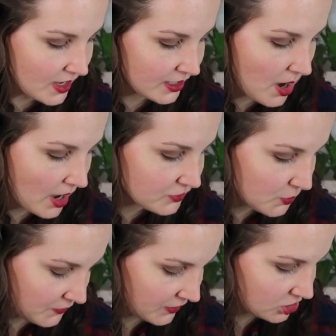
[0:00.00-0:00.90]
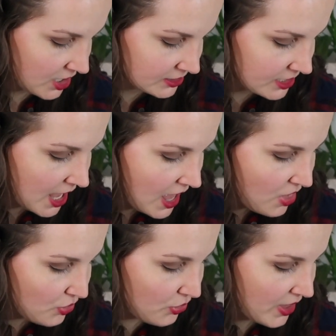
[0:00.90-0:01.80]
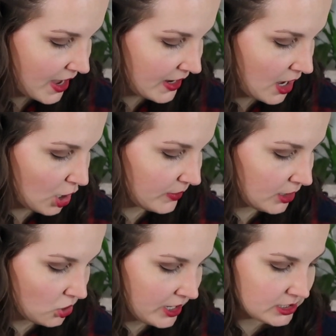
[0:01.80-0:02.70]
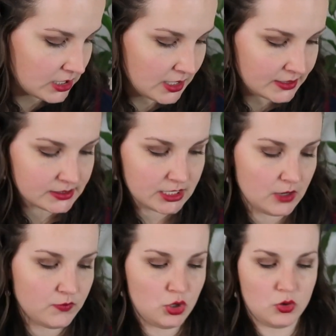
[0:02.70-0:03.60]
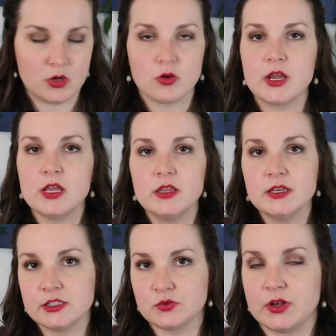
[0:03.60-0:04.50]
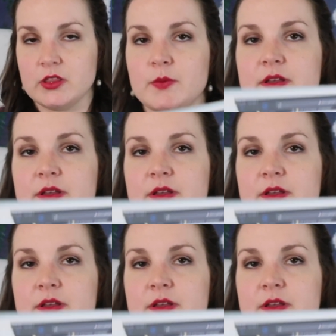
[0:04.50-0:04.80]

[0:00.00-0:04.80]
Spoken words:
Now after we finish that, then I'll be like, great, let's see if you can read this rhythm,